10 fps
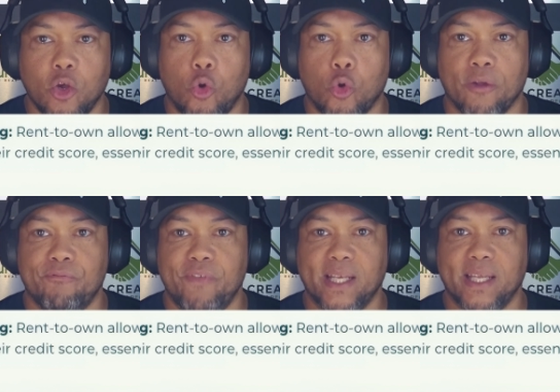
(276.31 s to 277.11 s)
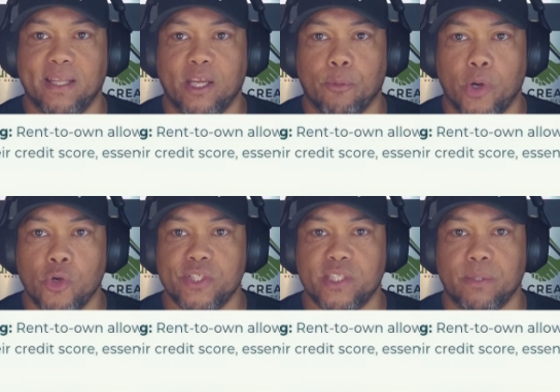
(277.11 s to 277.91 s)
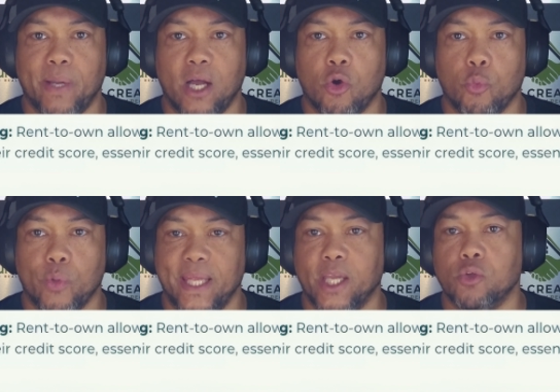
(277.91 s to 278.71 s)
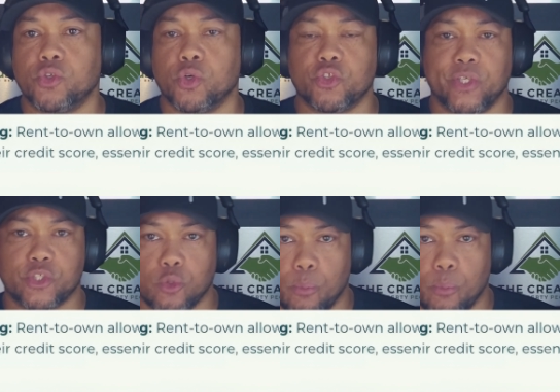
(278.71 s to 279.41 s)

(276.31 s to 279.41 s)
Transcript: or affecting their purchasing power when they go to a traditional